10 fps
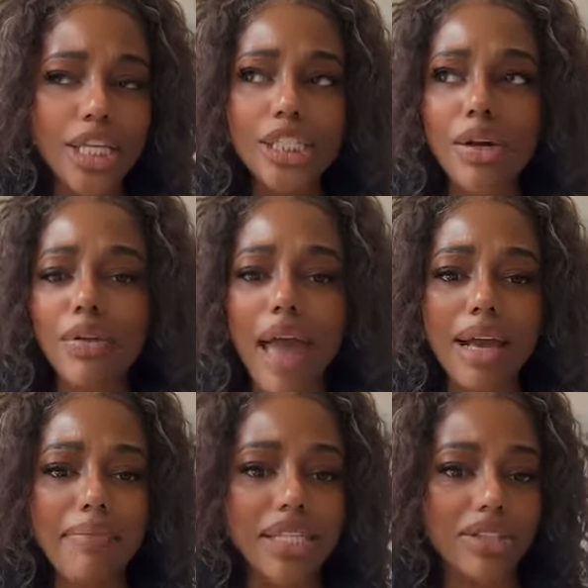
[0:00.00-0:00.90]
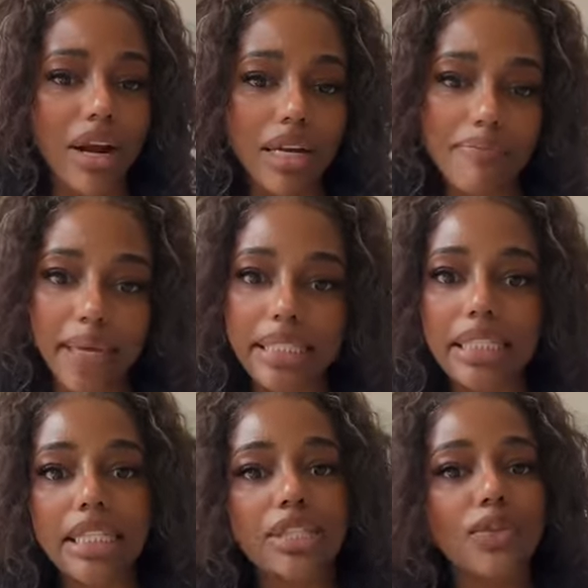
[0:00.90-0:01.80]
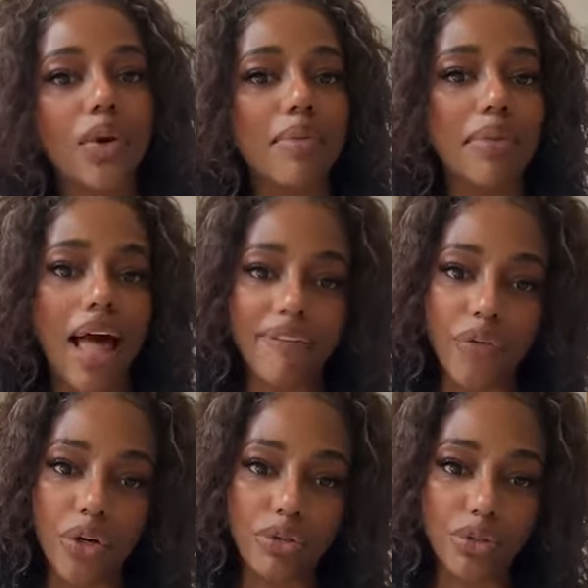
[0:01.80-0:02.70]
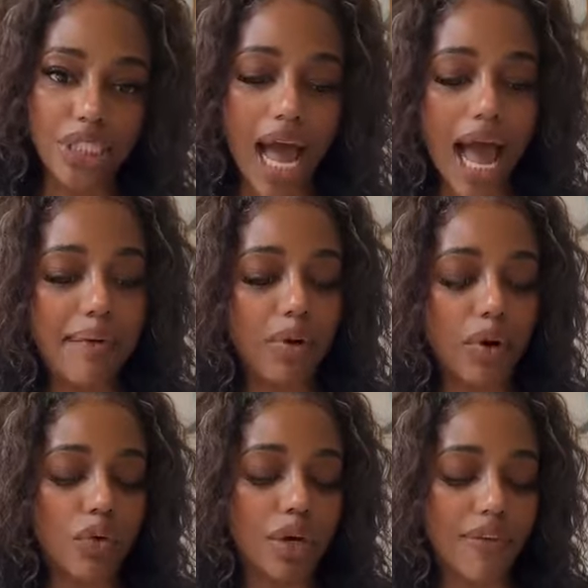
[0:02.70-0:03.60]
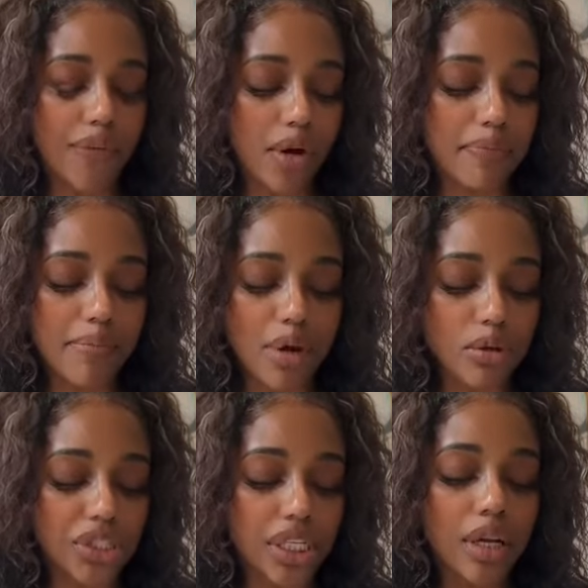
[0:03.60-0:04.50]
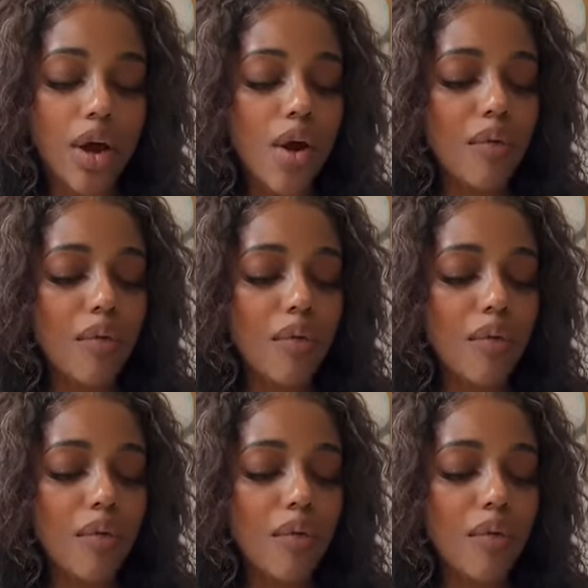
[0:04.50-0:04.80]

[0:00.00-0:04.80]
So that could be starting a business or applying for a new job or going up for a promotion.